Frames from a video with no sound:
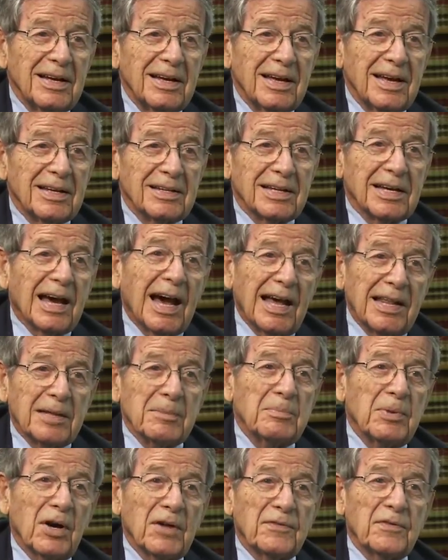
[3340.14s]
And the guy that
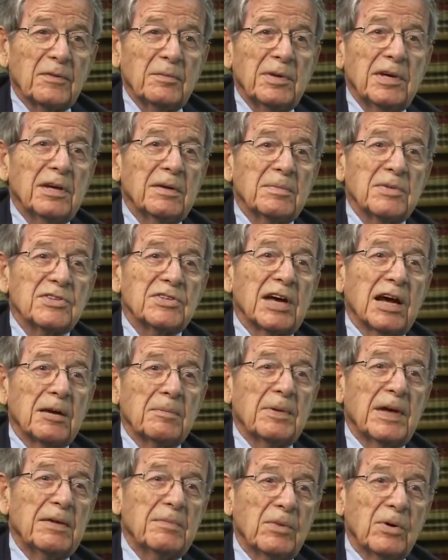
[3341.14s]
bought from him has got to
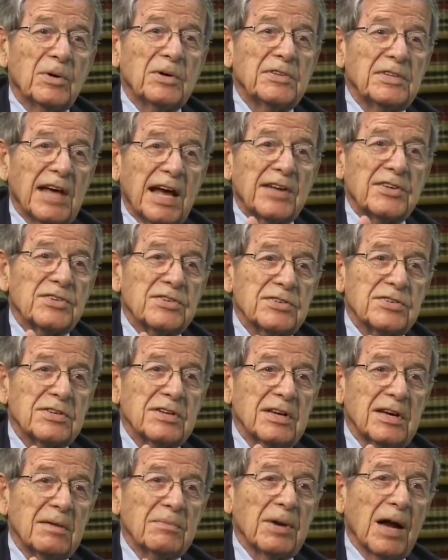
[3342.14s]
pay more in taxes,
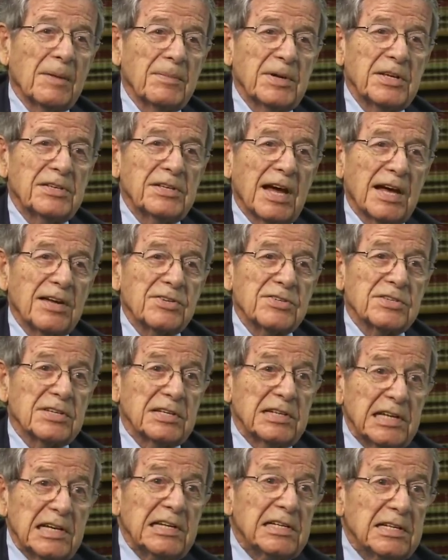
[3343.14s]
property taxes than
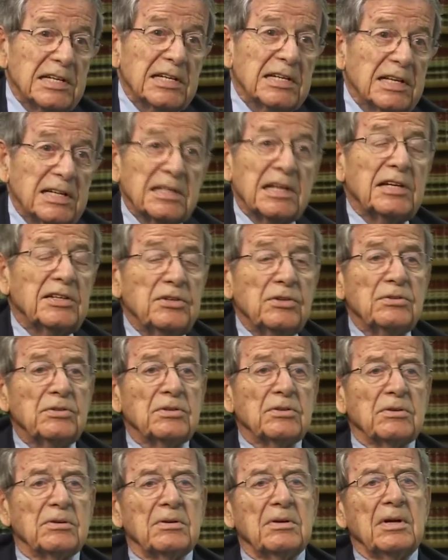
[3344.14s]
he did and than you
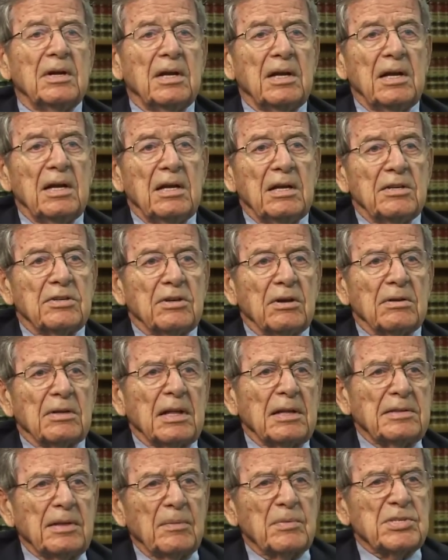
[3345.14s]
do. So uh,
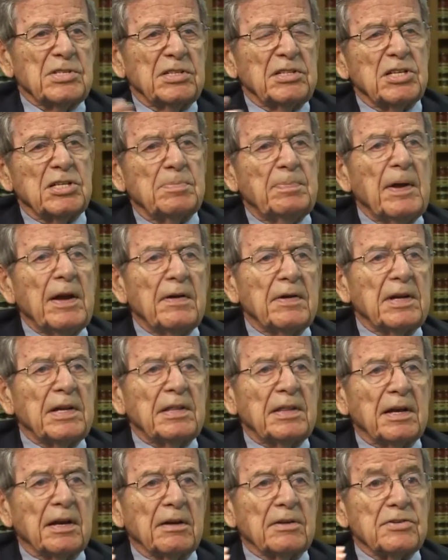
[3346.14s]
there was a disparity
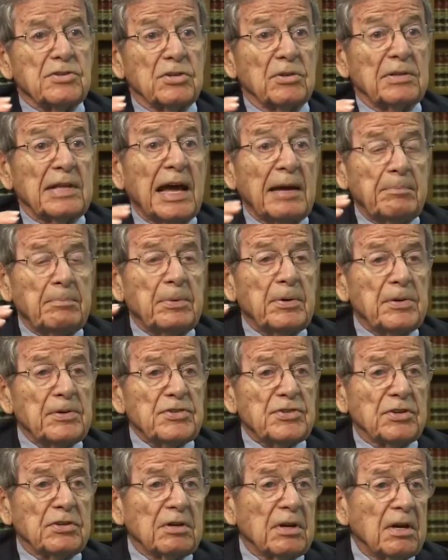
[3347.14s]
there. So that
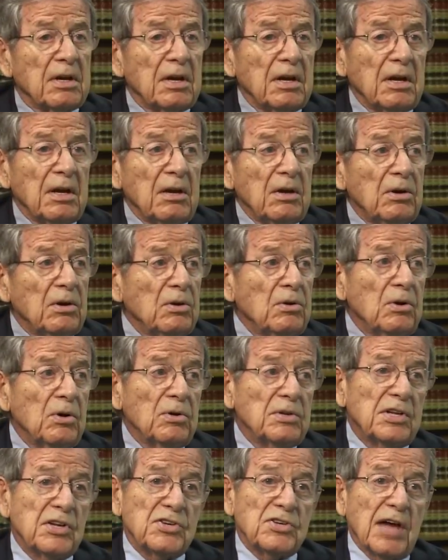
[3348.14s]
person who
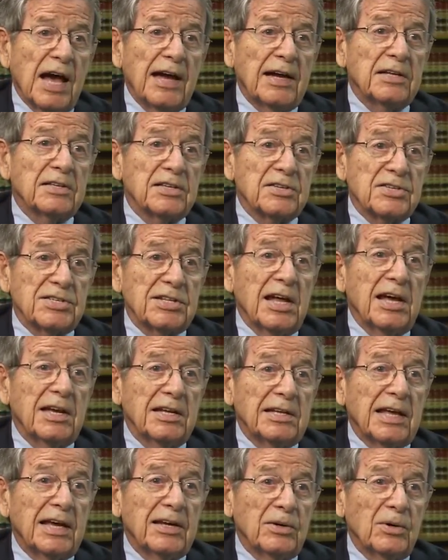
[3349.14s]
decided to stay in
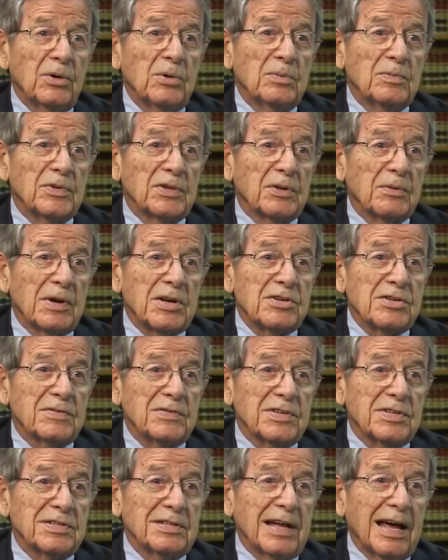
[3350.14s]
that home for the rest of
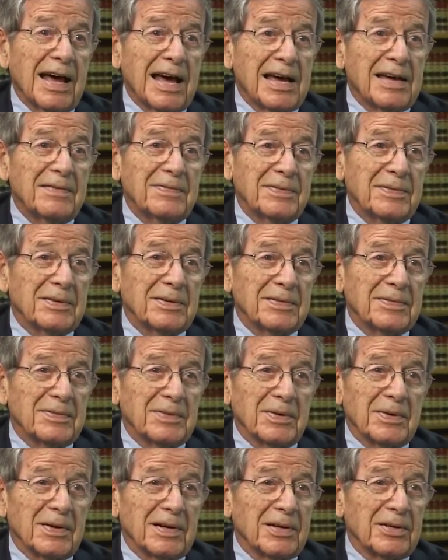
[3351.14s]
his life or
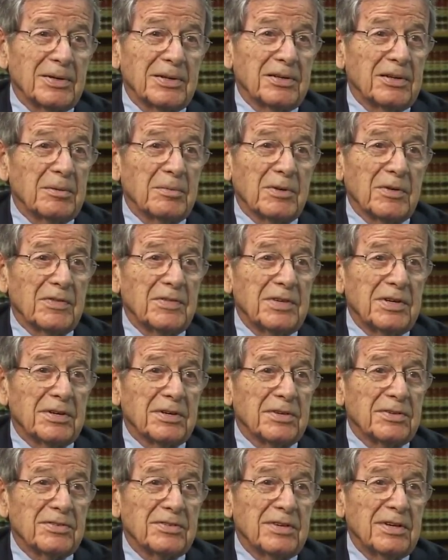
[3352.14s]
for a good number of
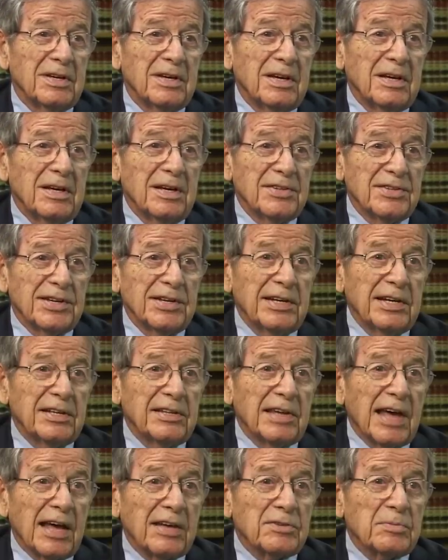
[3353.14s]
years is getting a
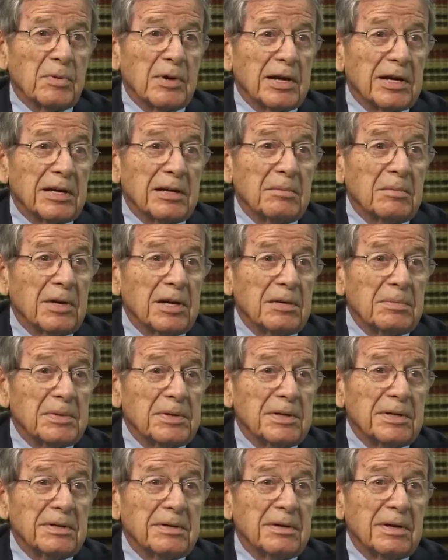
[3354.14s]
tax break, in my
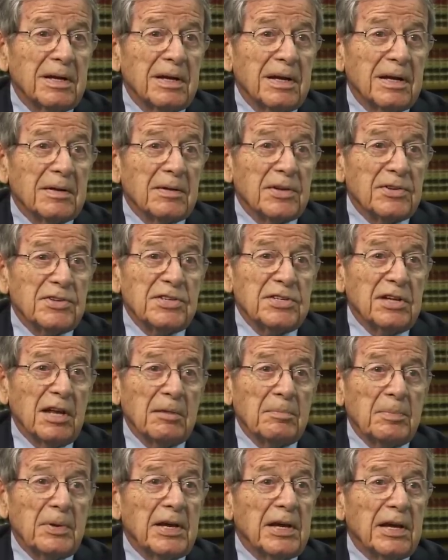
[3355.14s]
opinion, because he's
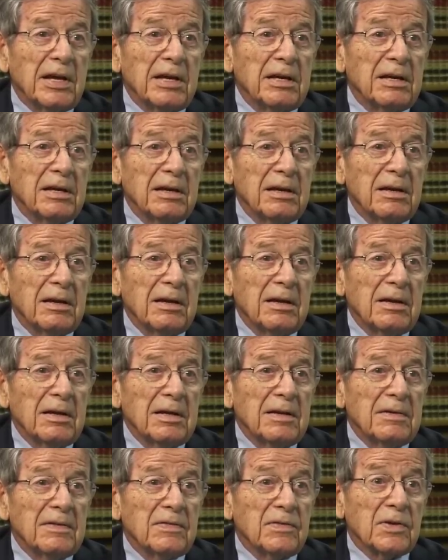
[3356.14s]
not paying
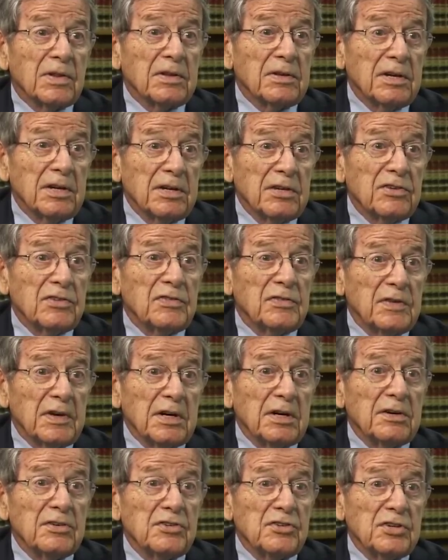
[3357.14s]
for the, his
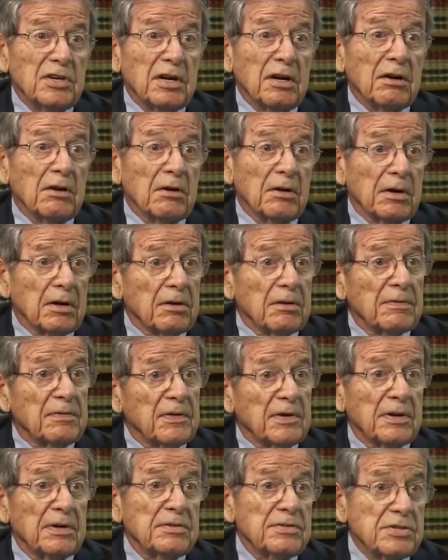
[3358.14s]
fair share or her
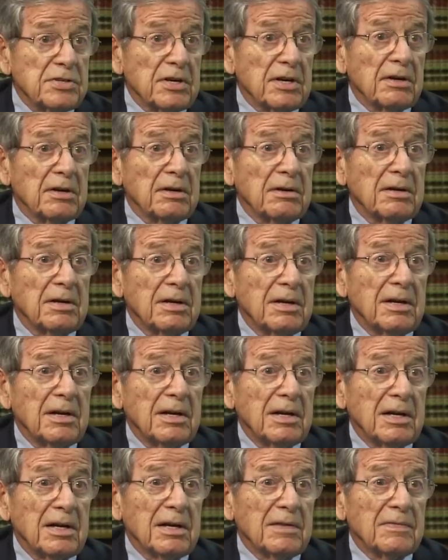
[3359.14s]
fair share
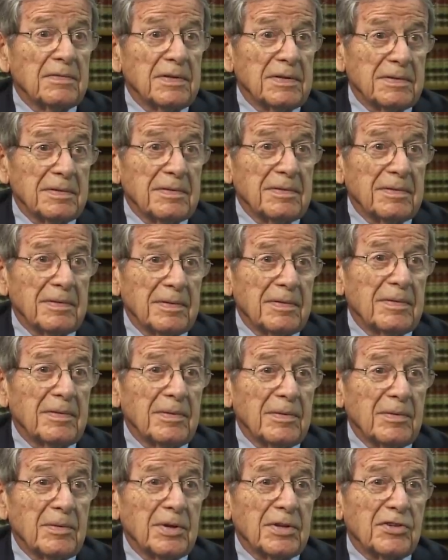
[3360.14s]
of
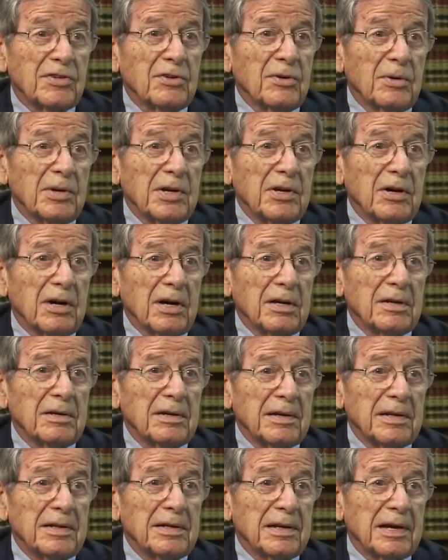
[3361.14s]
what's going on
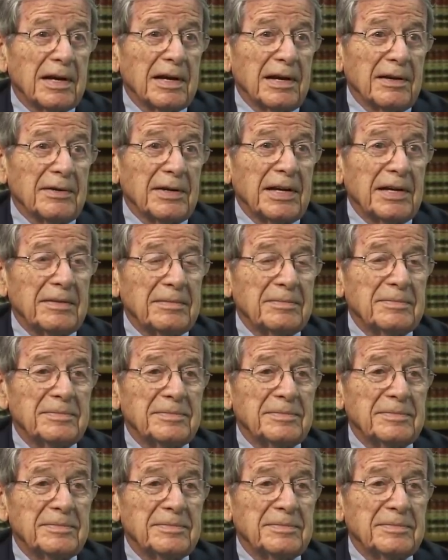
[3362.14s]
in the county.